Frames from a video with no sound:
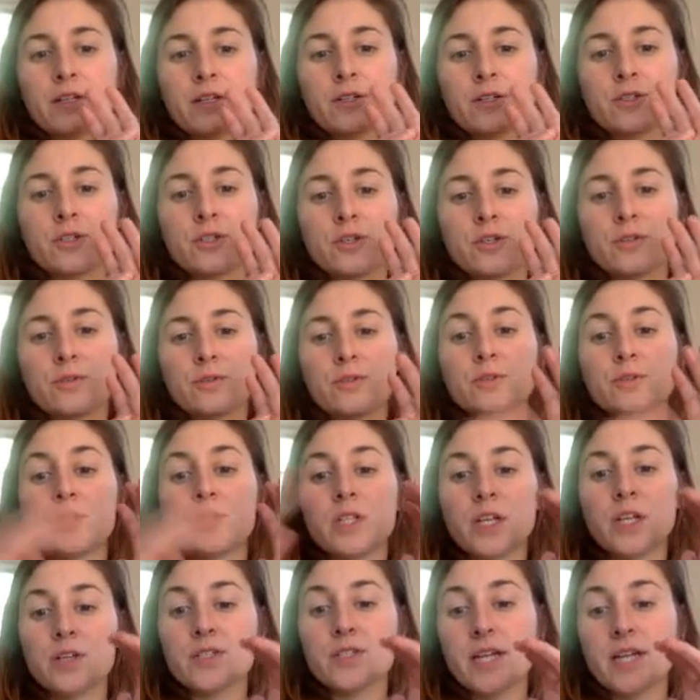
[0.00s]
So
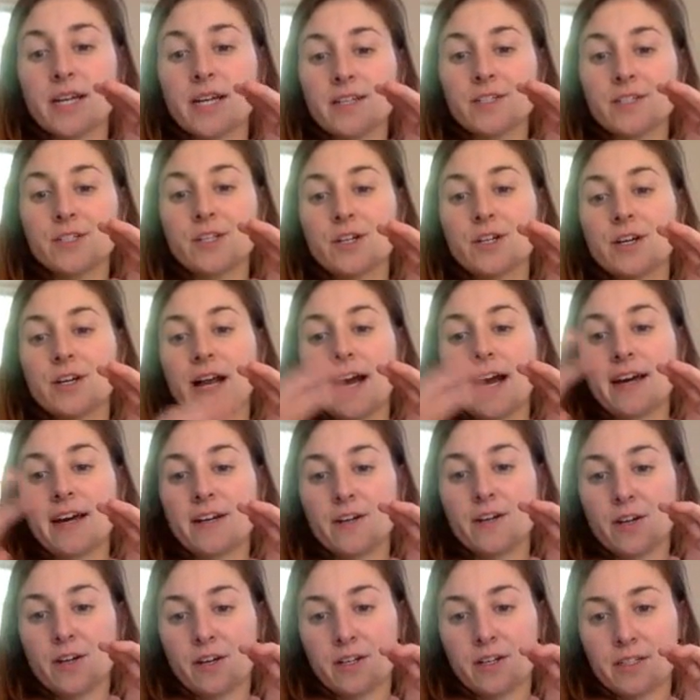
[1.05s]
nucleotides are
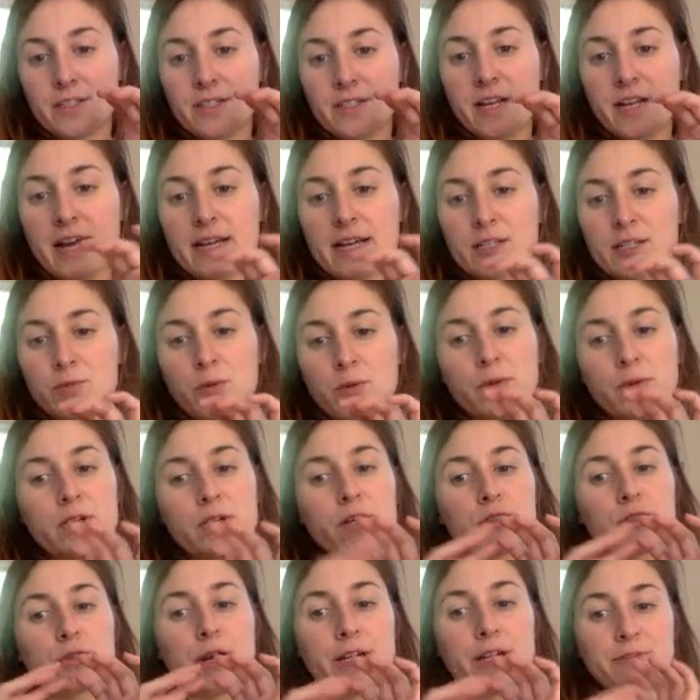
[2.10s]
added on as what we
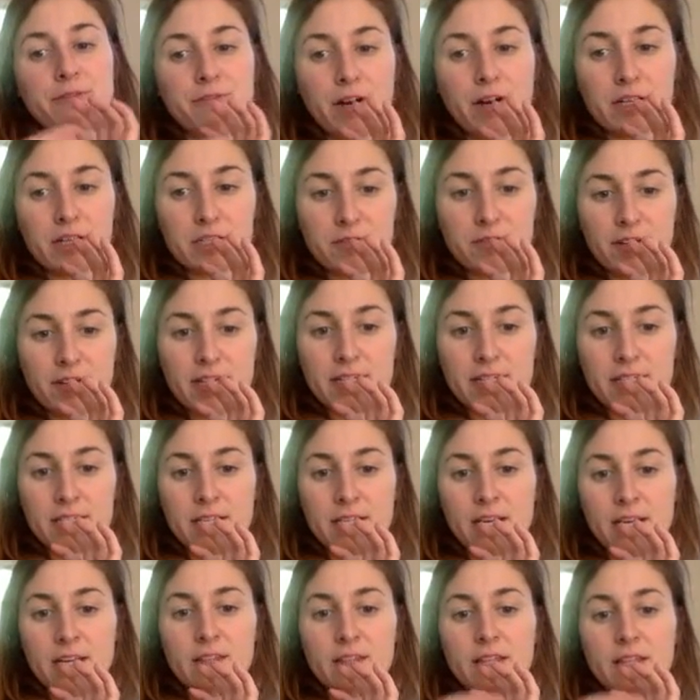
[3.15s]
call triphosphates.
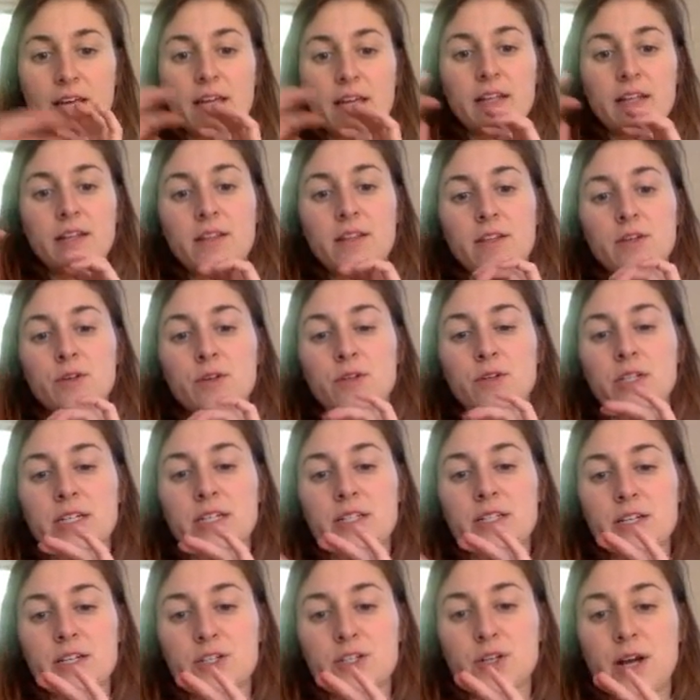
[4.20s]
Then the
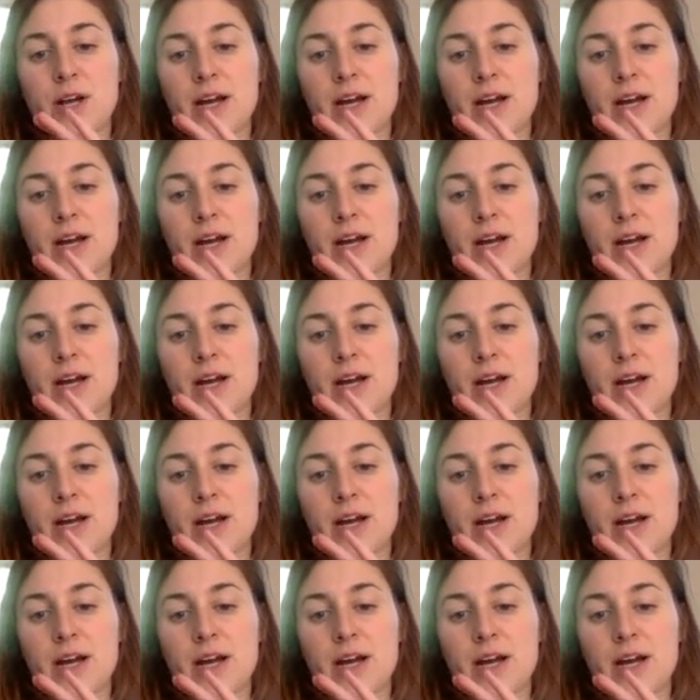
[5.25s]
nucleotides are